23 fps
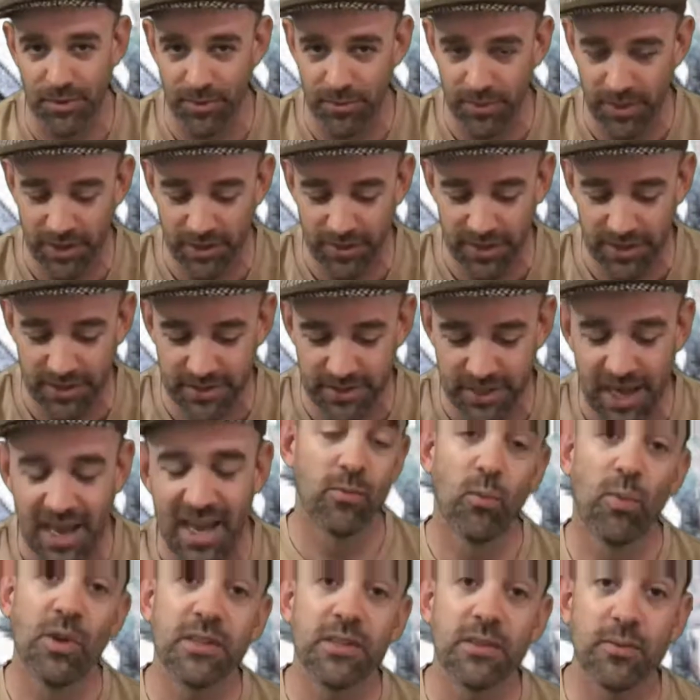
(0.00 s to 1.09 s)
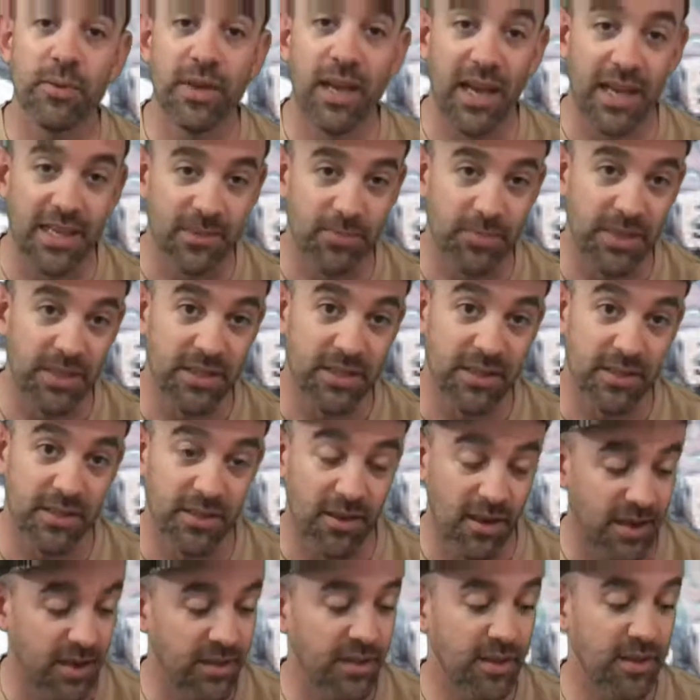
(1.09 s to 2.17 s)
the winner is. Once the winner has been
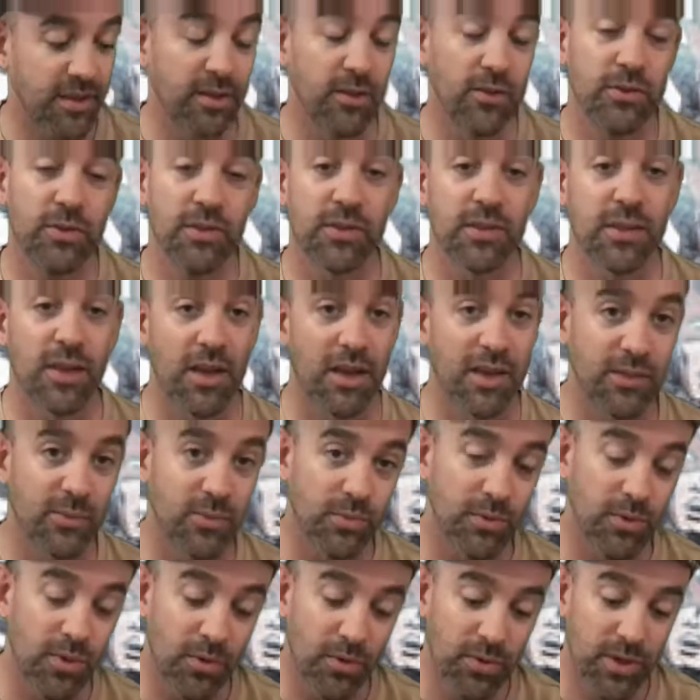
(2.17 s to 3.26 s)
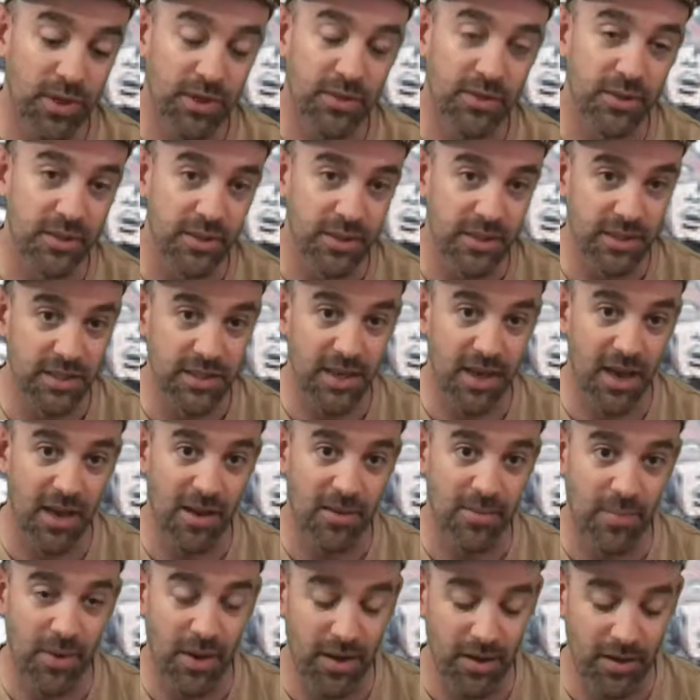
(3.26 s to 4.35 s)
decided, the loser's cards will all go to the discard
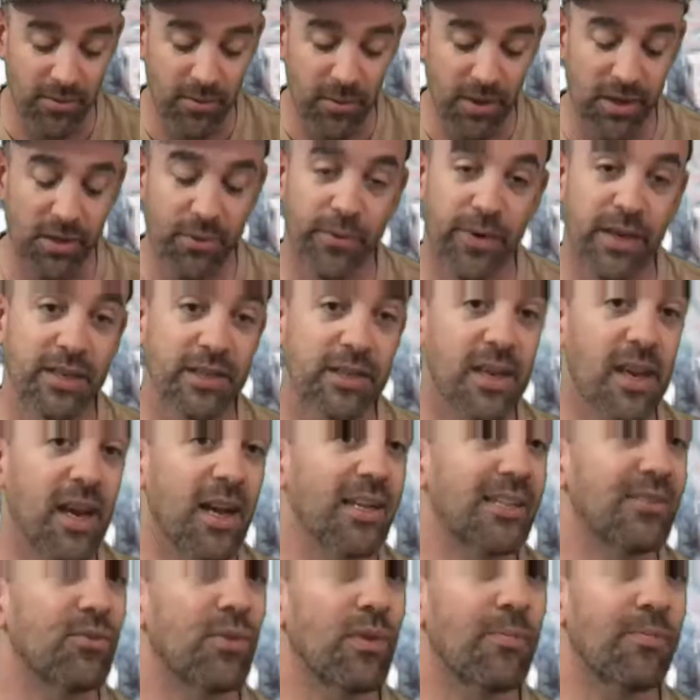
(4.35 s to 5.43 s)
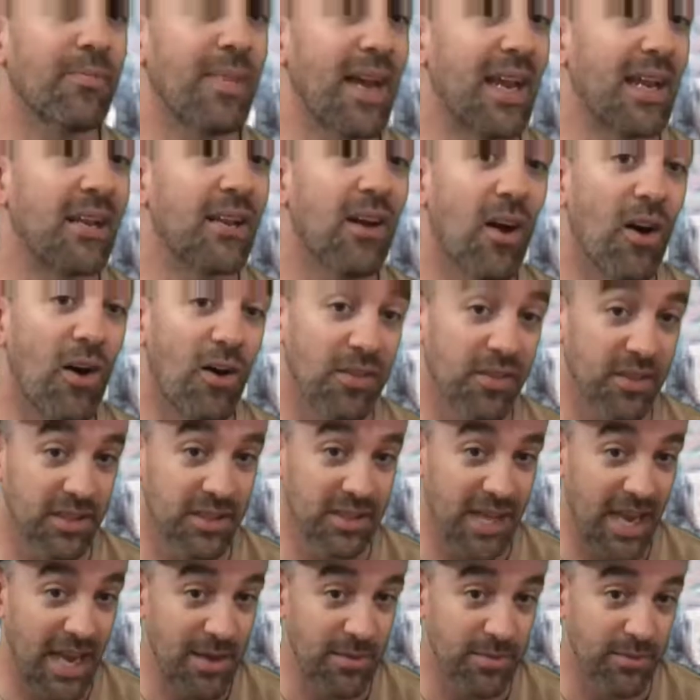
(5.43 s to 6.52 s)
pile, while the winner's cards remain on the
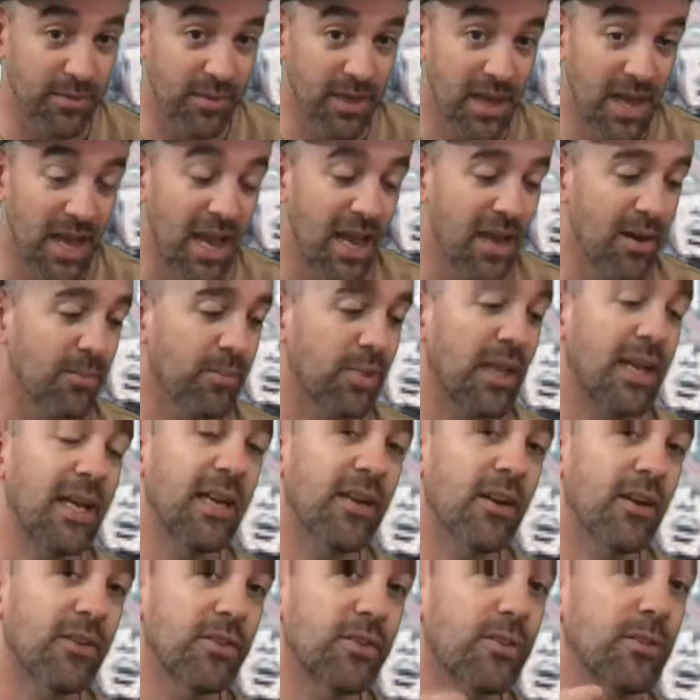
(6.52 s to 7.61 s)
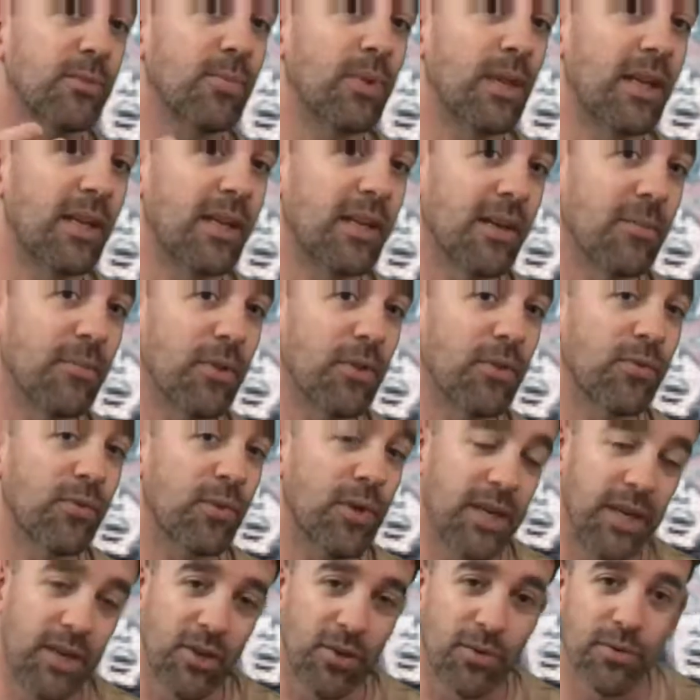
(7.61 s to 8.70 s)
table. Play goes to player number
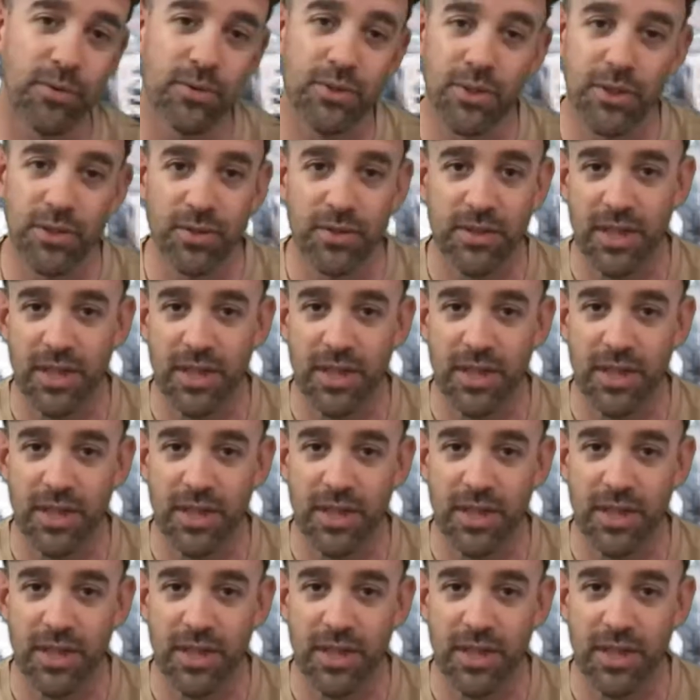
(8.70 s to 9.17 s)
3, who will choose